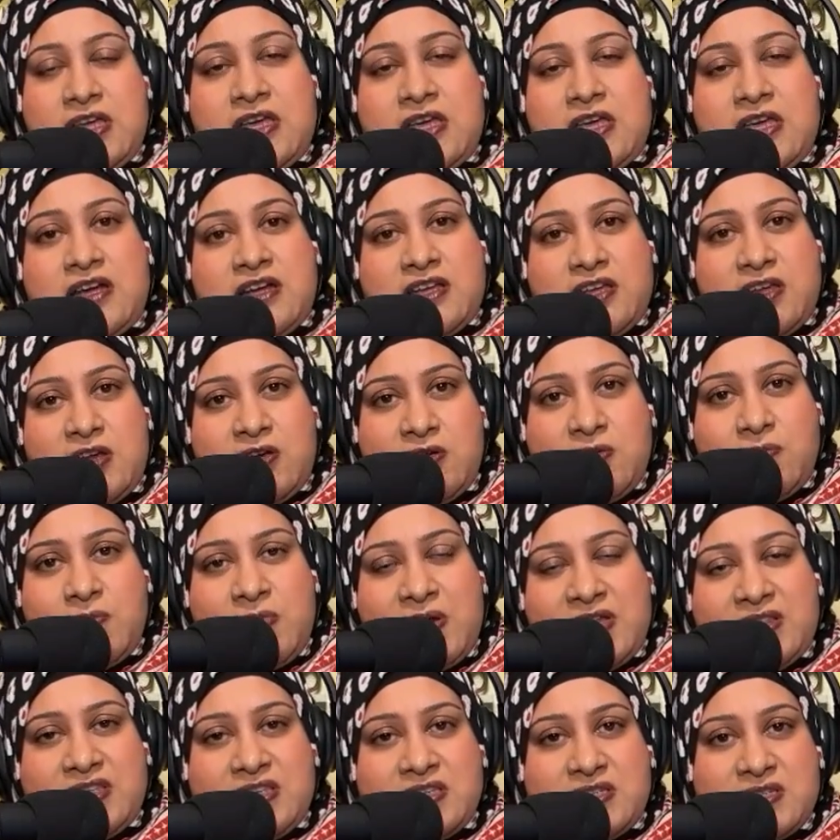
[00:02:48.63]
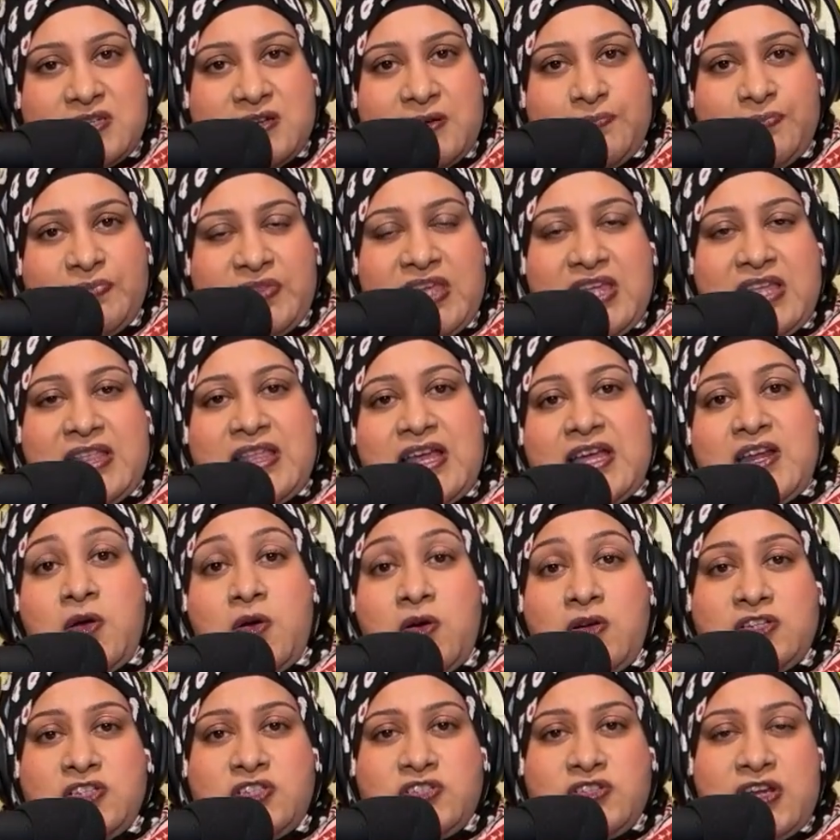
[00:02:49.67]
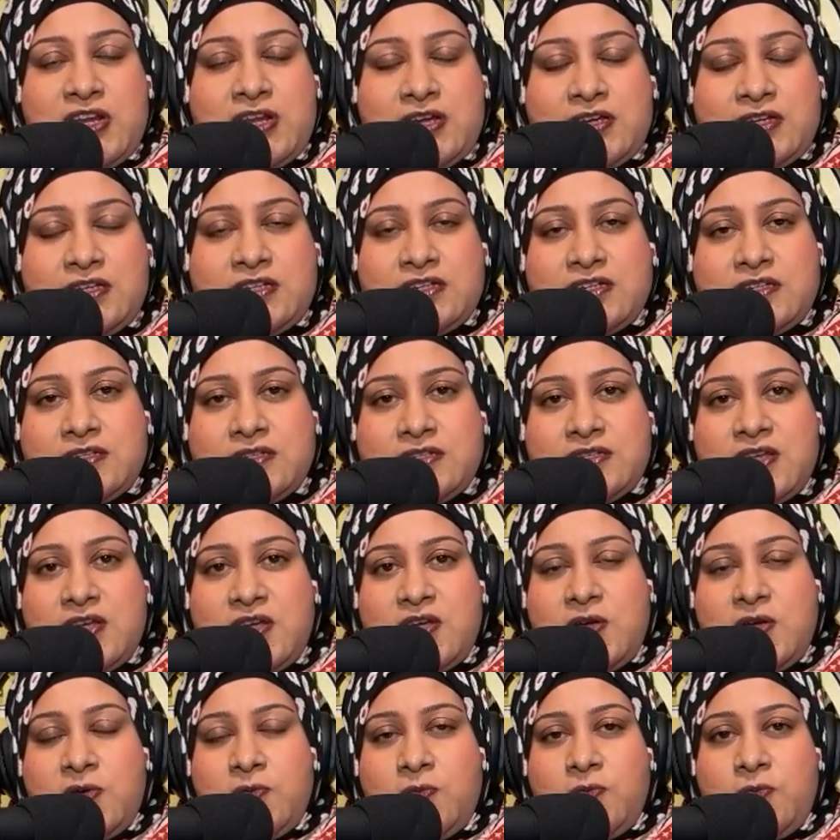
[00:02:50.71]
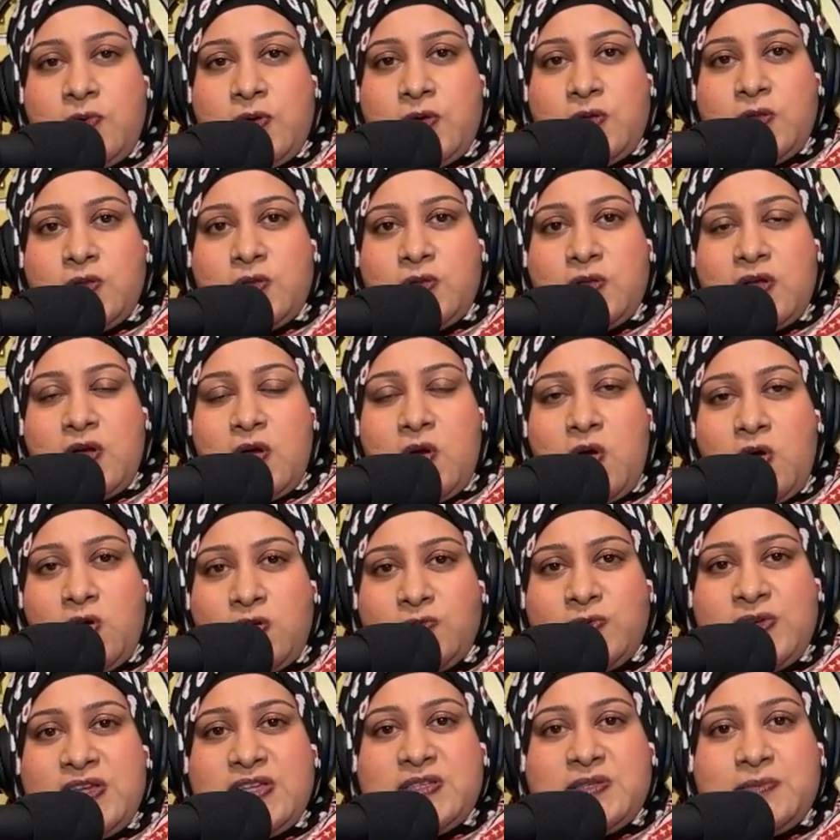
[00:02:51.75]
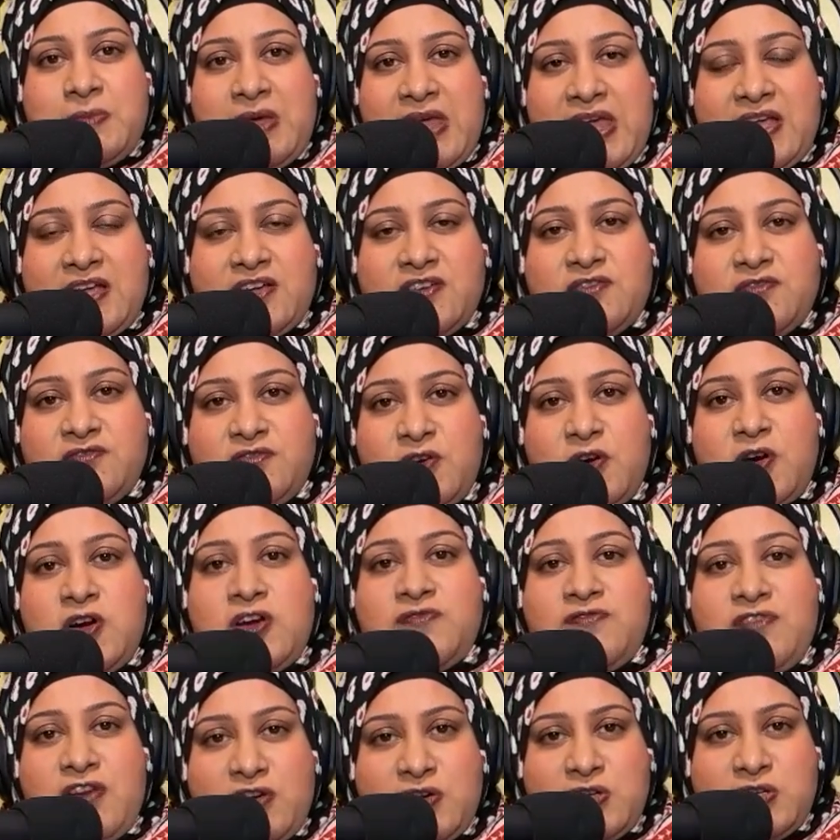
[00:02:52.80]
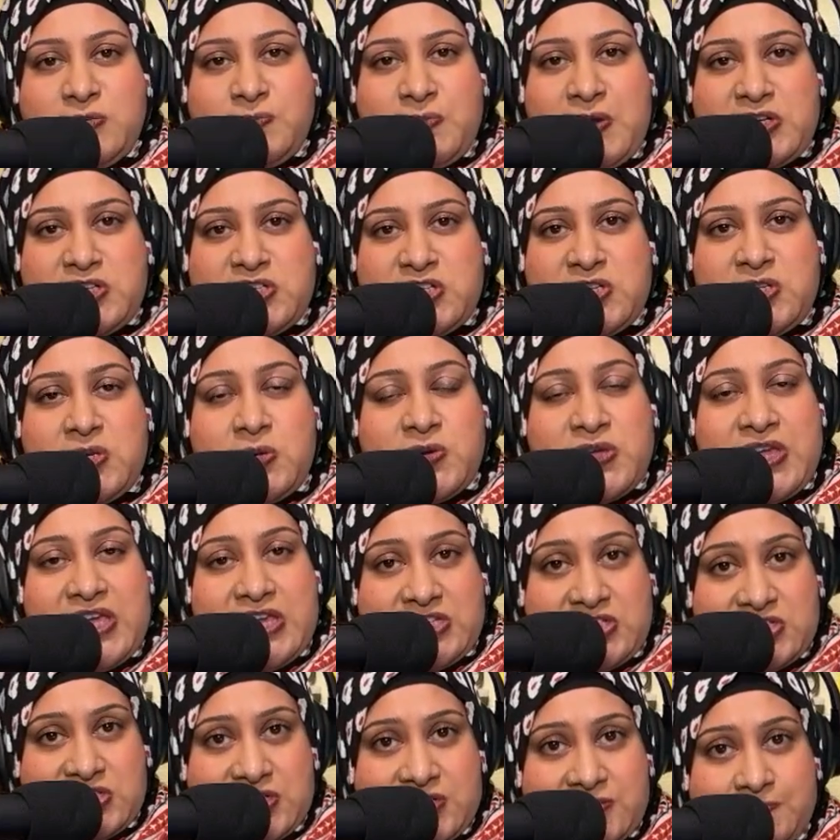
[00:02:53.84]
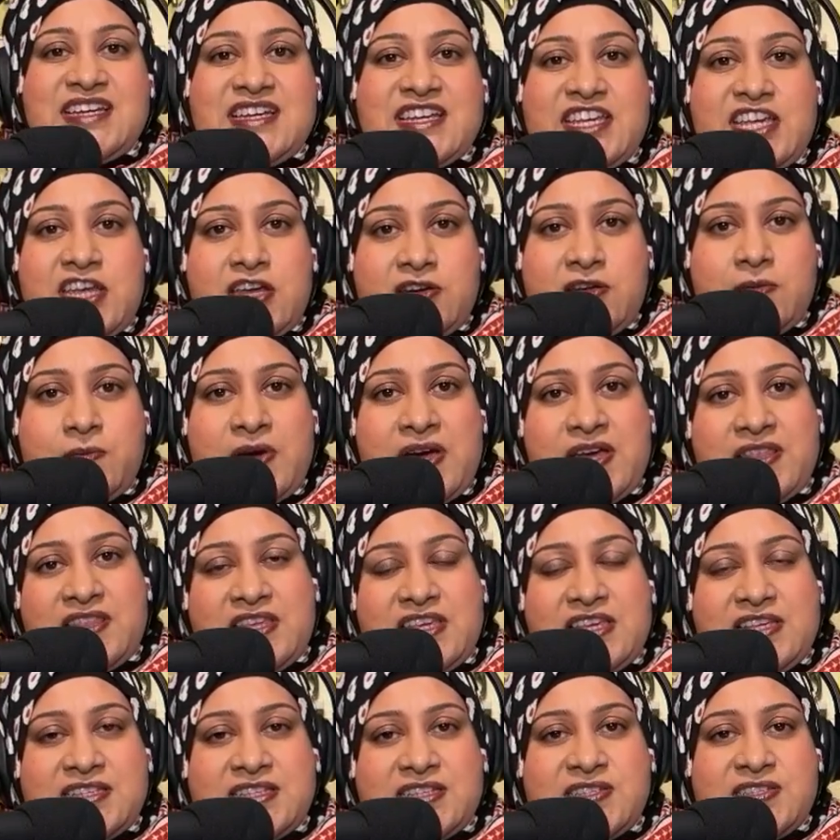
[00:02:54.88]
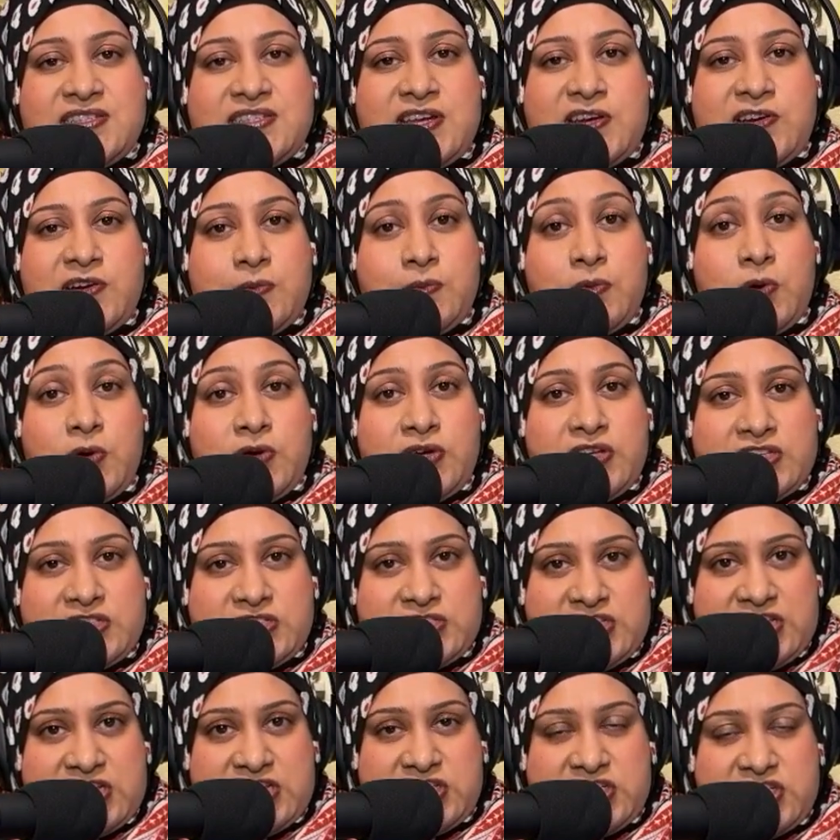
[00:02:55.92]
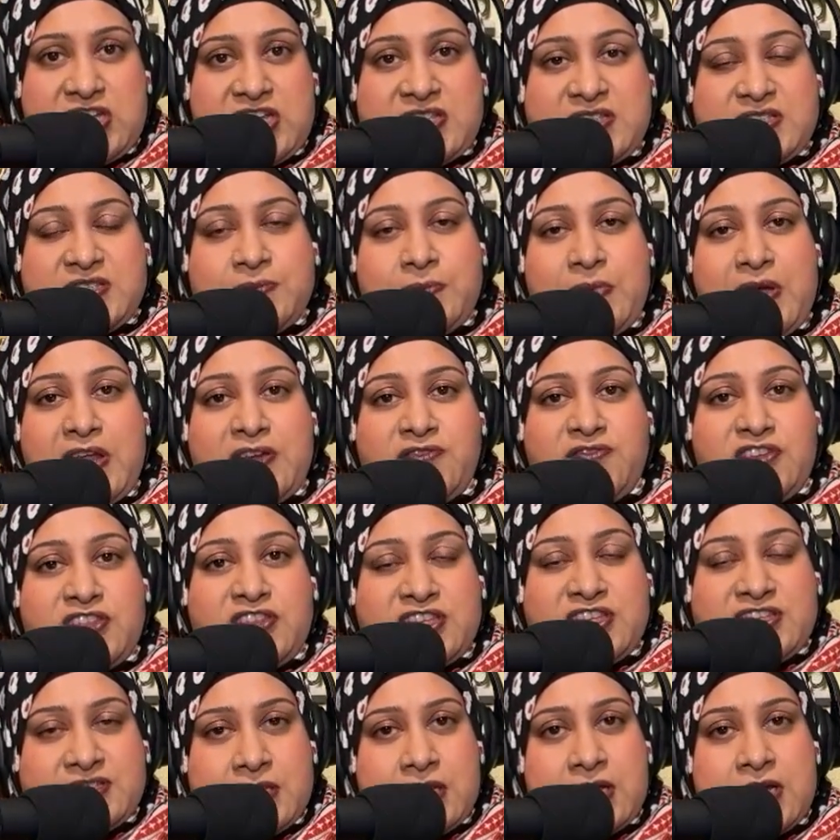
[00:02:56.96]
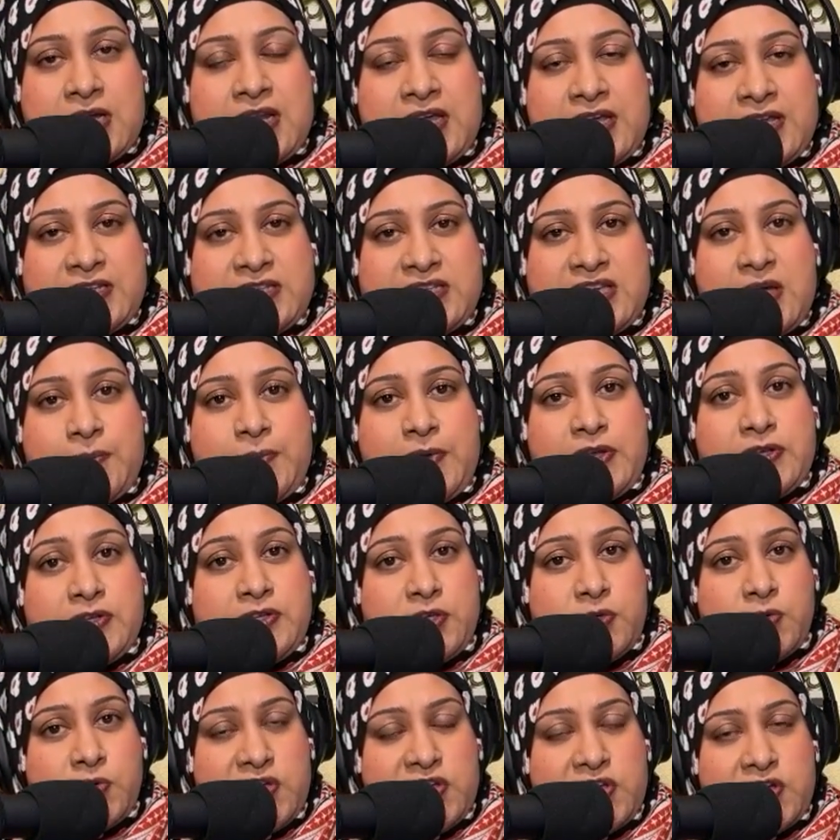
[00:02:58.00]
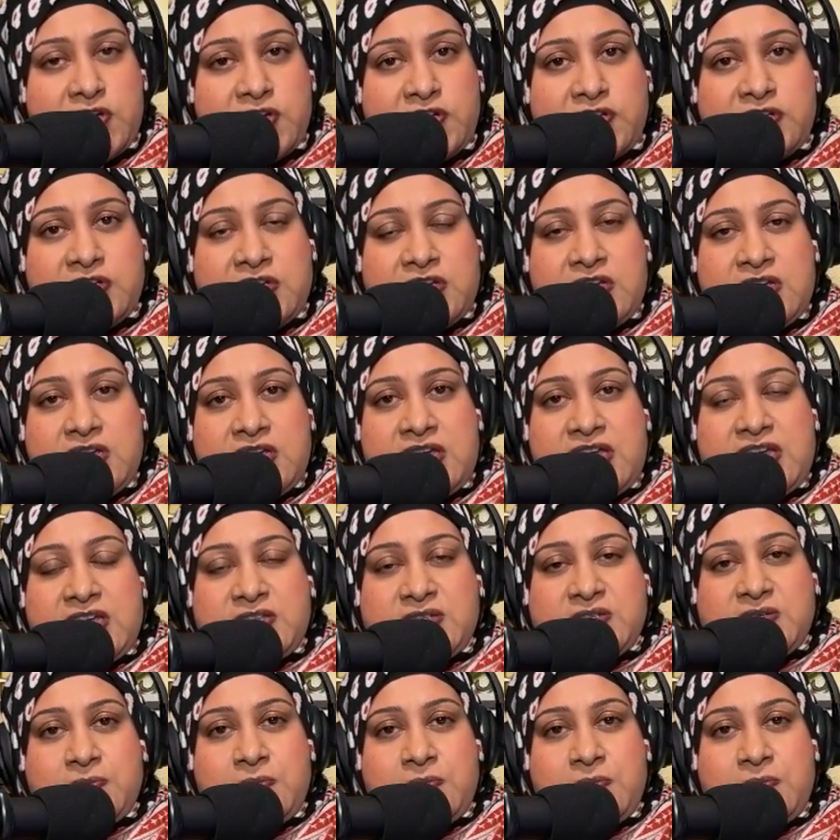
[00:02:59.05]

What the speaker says: A kiribat is something that all Sri Lankans will always make for a very special occasion. Kiribat is a ceremonial dish. It's made for the Sinhala and Tamil New Year. It's